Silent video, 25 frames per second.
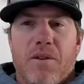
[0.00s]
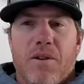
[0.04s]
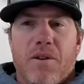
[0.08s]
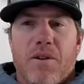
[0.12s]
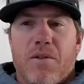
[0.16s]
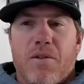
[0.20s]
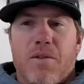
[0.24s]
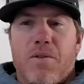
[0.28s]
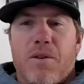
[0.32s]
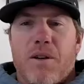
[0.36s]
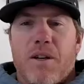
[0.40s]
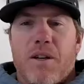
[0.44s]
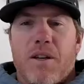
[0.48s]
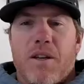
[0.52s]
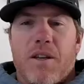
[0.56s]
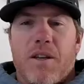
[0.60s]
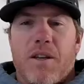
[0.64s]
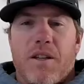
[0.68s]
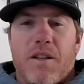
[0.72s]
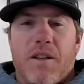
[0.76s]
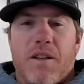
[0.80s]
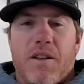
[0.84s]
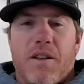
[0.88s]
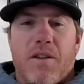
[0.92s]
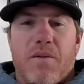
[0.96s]
real quick
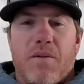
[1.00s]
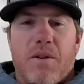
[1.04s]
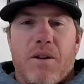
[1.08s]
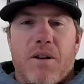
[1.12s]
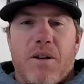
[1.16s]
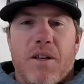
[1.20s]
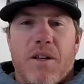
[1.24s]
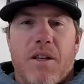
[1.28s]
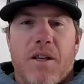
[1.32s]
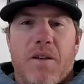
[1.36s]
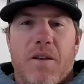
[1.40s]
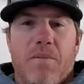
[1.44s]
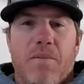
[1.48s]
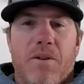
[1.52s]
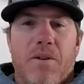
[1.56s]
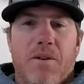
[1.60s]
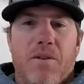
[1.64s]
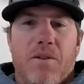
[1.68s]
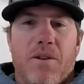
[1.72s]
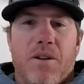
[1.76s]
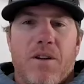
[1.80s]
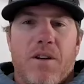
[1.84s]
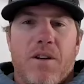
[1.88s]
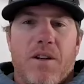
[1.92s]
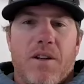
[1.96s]
and you want to keep
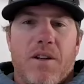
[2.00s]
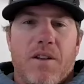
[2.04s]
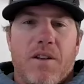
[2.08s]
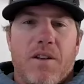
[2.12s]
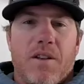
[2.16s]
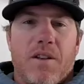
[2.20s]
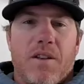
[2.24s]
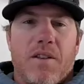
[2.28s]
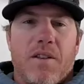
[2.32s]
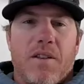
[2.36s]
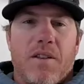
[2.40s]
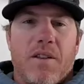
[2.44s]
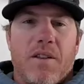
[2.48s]
doing it and